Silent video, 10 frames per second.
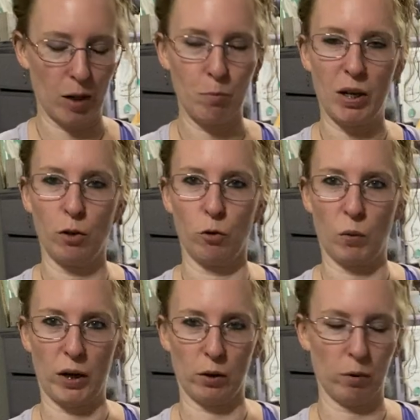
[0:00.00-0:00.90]
I'm my own
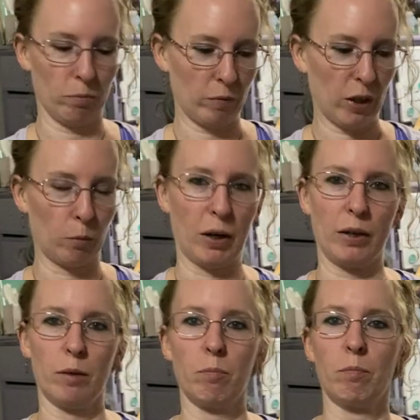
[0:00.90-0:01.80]
winder. I don't
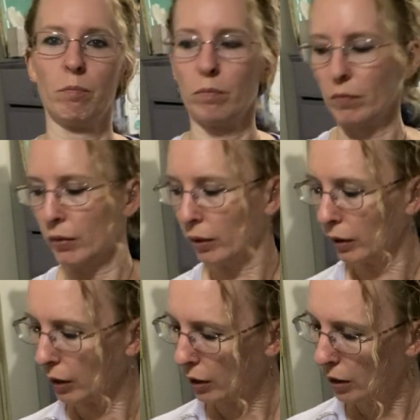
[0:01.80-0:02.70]
mind it.
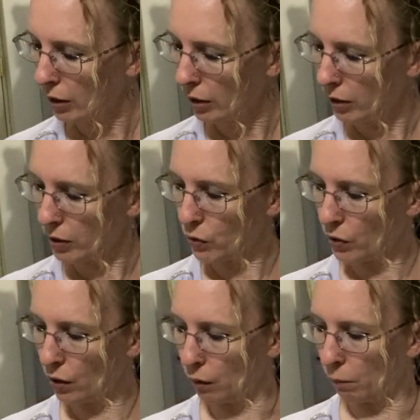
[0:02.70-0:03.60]

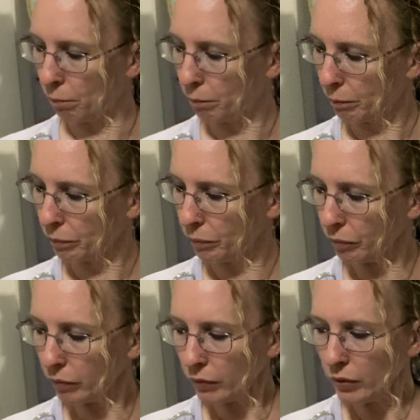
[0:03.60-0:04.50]
So,
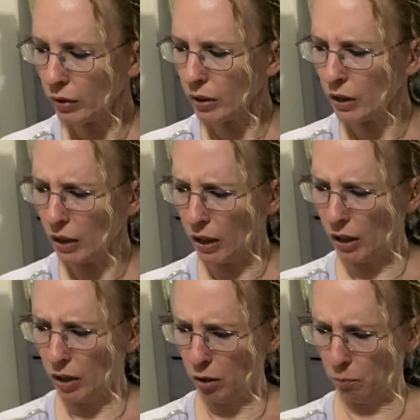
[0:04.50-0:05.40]

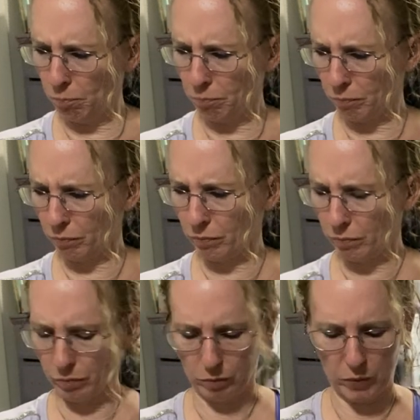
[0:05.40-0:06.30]
um,
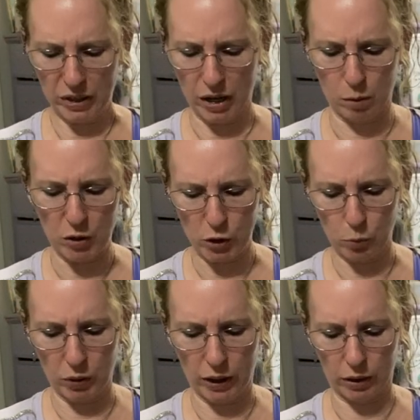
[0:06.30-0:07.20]
but yeah, I'm also
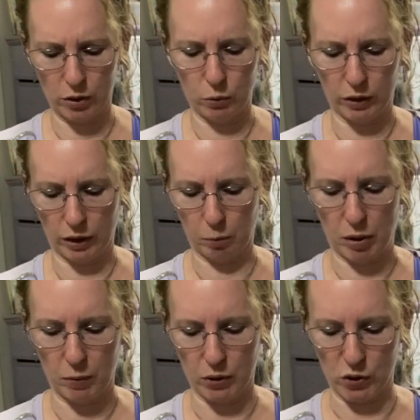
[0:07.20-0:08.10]
planning on doing like
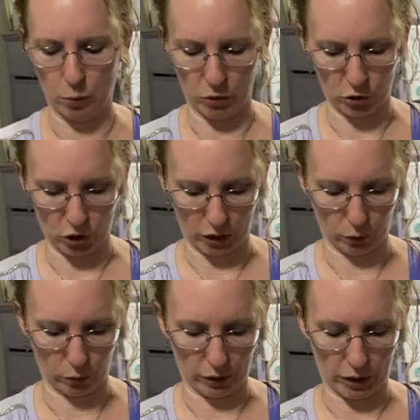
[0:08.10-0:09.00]
maybe a separate
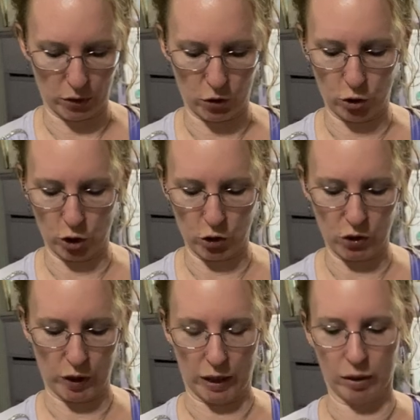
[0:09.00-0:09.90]
channel that's
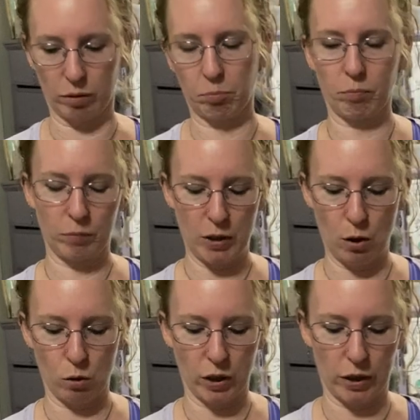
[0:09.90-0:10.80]
just like
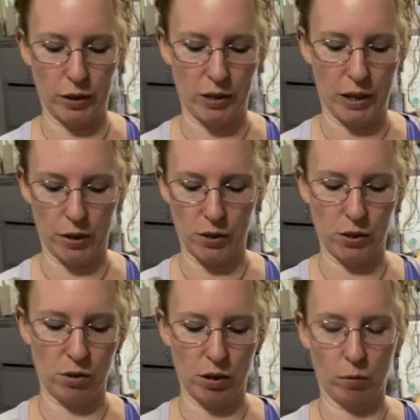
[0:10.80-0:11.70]
yoga and dance
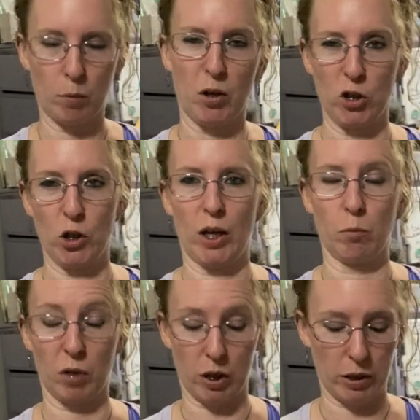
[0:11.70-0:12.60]
and stuff. I mentioned that
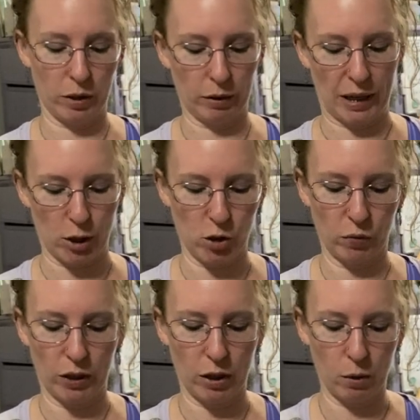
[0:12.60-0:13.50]
in my last
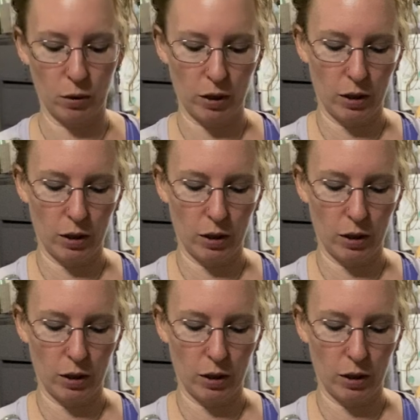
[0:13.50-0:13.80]
video.